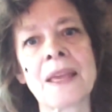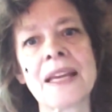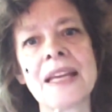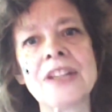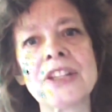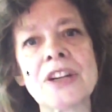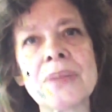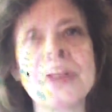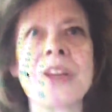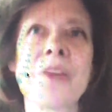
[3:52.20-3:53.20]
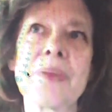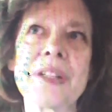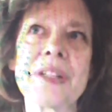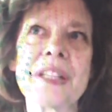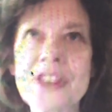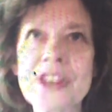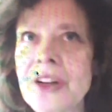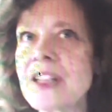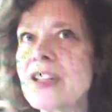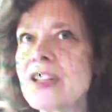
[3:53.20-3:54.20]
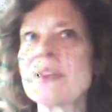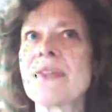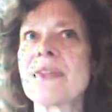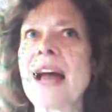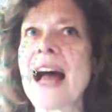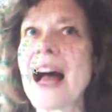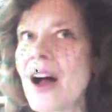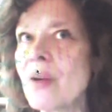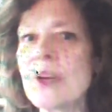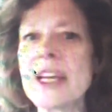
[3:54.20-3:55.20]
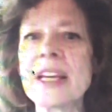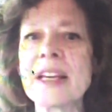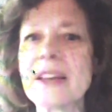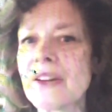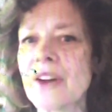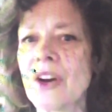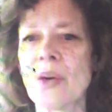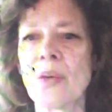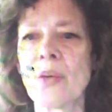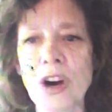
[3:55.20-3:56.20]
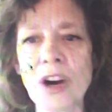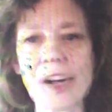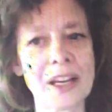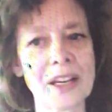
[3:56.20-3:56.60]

in terms of the procedure, in terms of how we work,